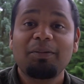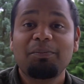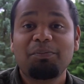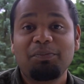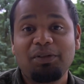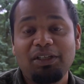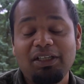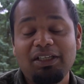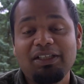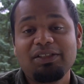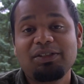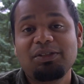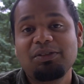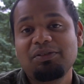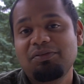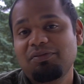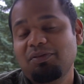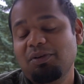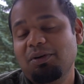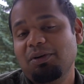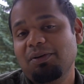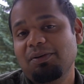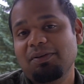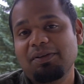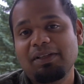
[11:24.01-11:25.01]
Please do
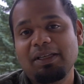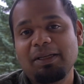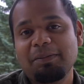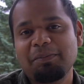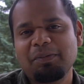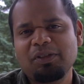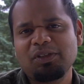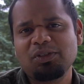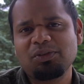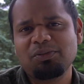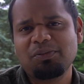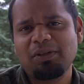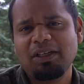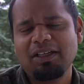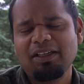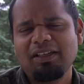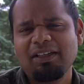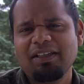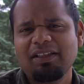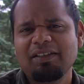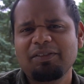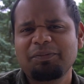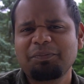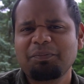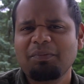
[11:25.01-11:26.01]
follow them as well,
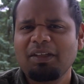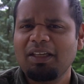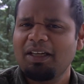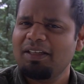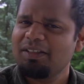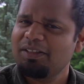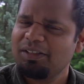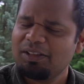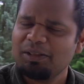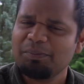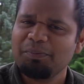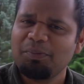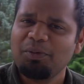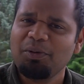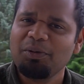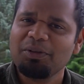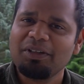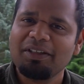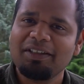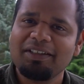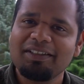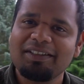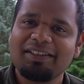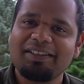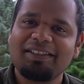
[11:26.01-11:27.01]
and support
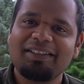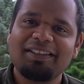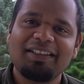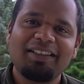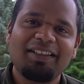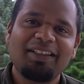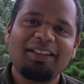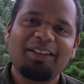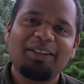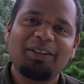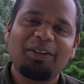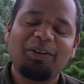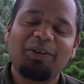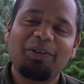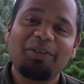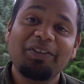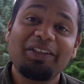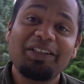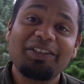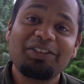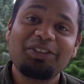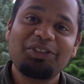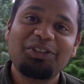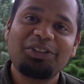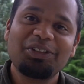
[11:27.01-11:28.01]
us on
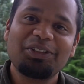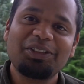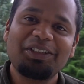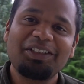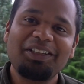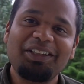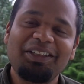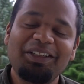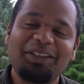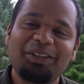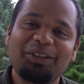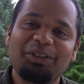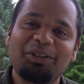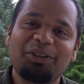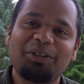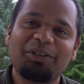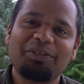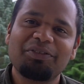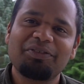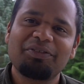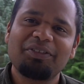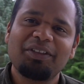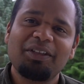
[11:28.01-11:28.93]
this journey of